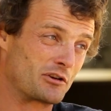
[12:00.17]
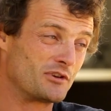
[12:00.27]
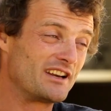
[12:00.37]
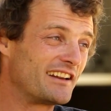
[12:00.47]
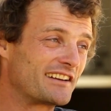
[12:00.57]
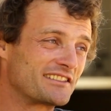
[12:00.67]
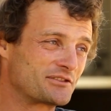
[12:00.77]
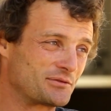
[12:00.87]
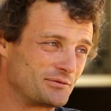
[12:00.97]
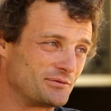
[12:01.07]
we learned
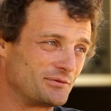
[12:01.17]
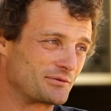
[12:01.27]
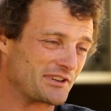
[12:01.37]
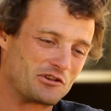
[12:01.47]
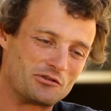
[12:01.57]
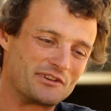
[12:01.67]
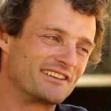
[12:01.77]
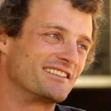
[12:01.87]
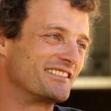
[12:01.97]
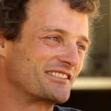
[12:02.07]
to
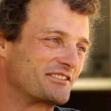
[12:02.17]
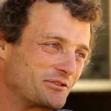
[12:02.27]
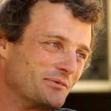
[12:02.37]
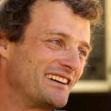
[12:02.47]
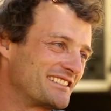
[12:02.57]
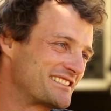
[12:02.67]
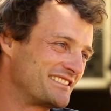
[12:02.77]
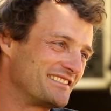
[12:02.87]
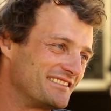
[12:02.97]
recover acrobats, and